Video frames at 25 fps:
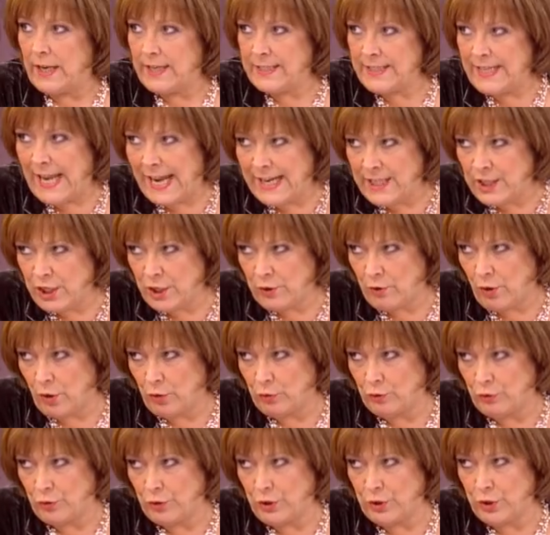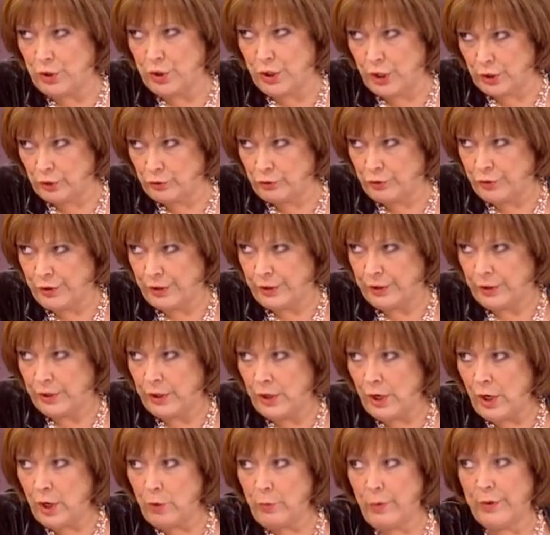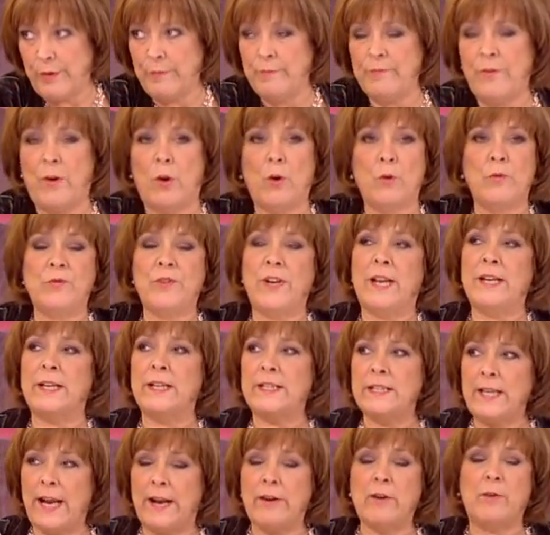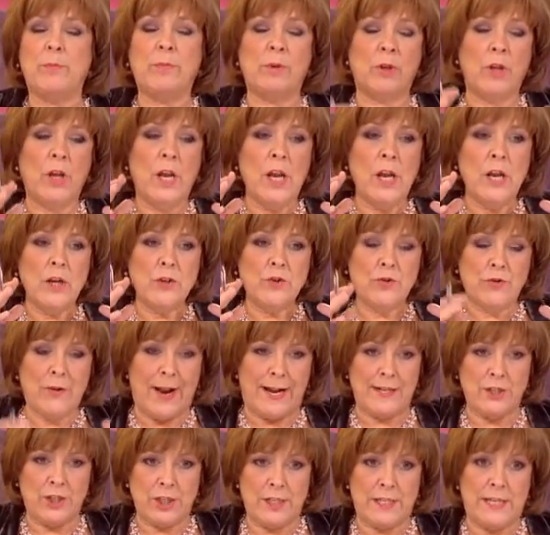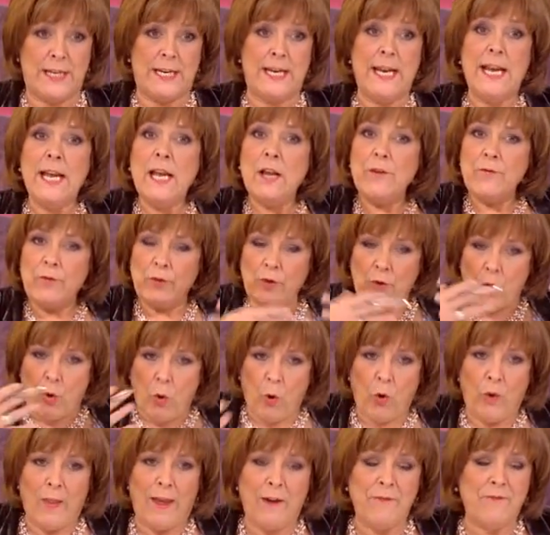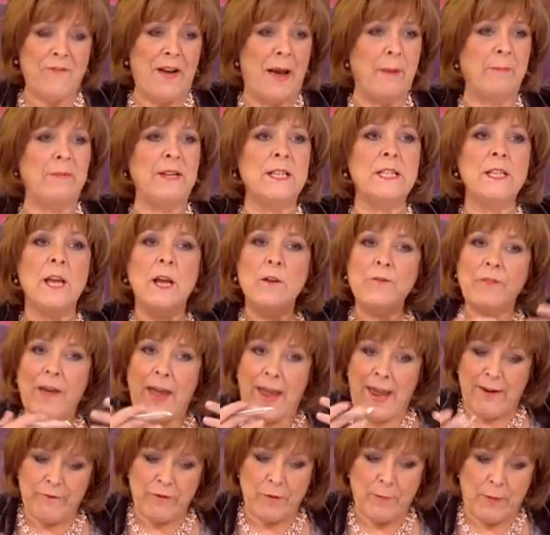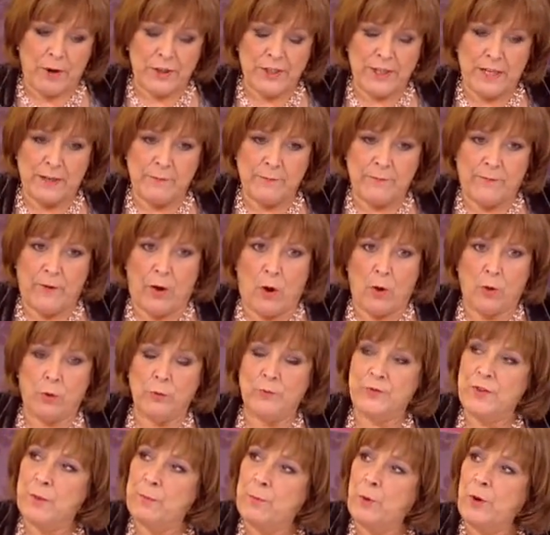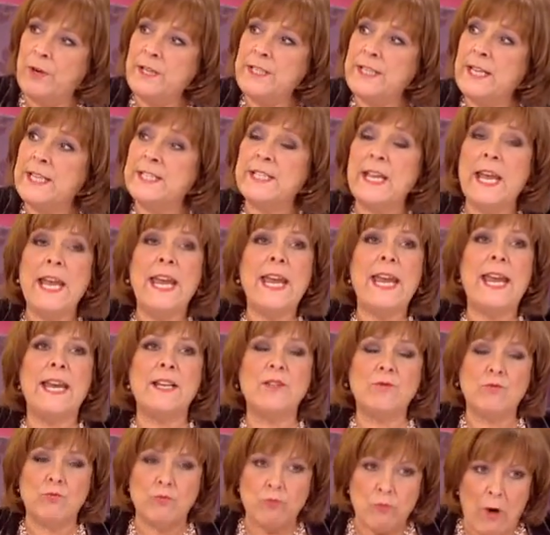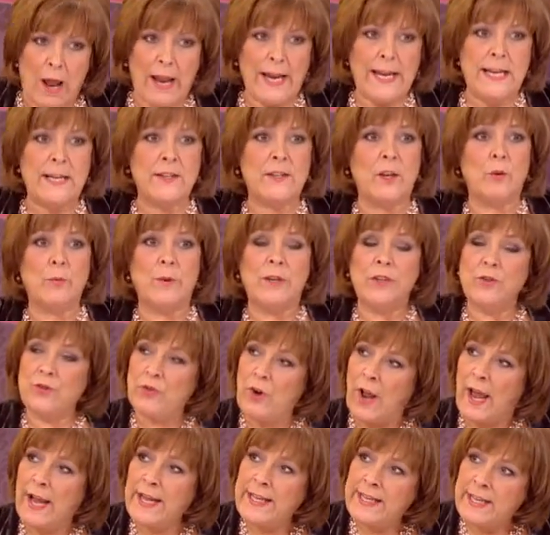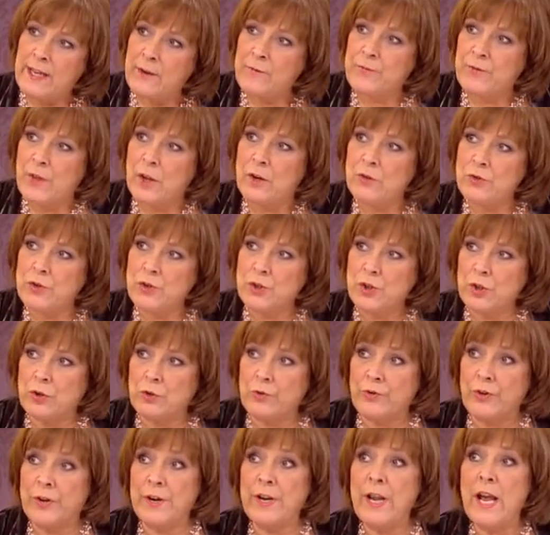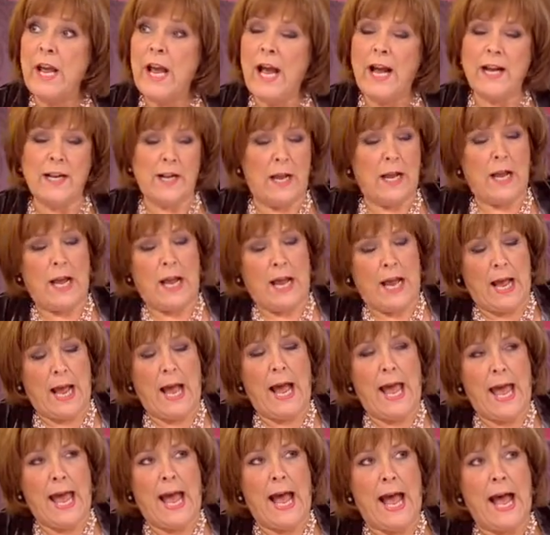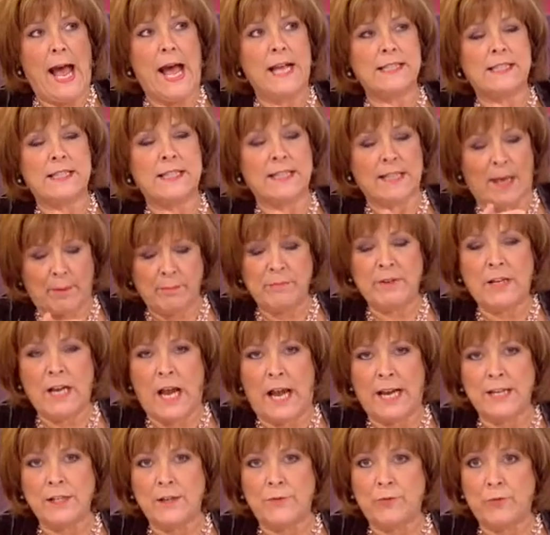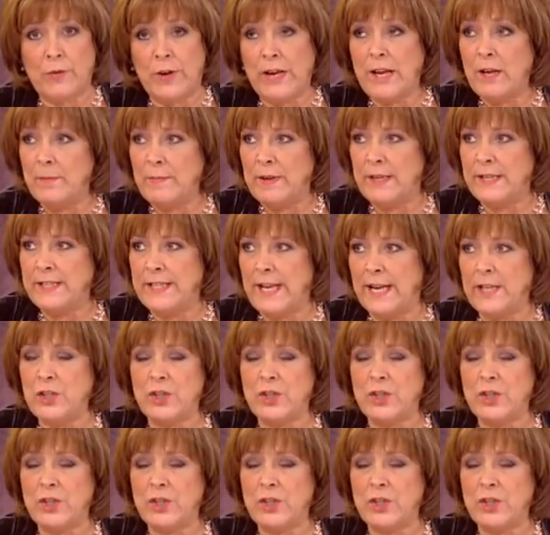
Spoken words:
10-year-old children were involved in a terrible tragedy for all their families, for everybody involved. The point is, it's right that we try and give those children some kind of rehabilitation.